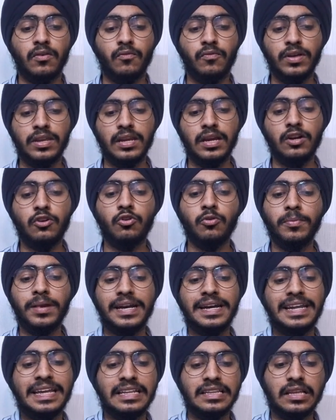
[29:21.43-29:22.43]
we need to
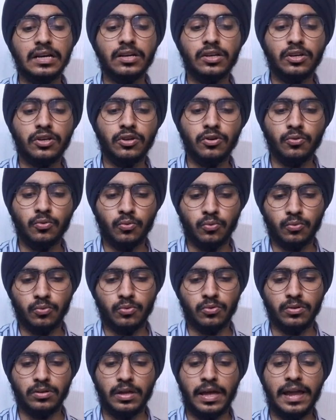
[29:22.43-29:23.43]
maintain the queue,
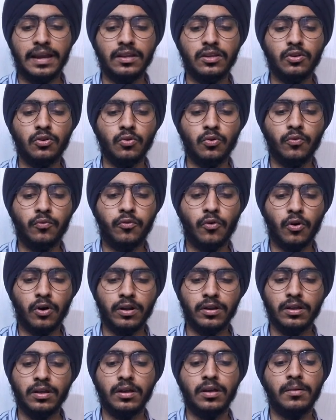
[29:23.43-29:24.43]
and queue
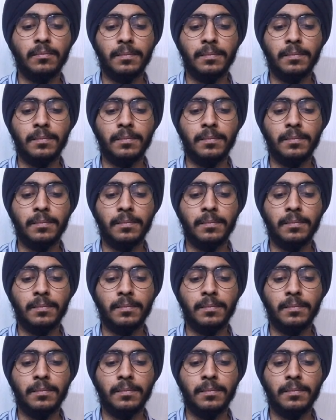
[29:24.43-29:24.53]
for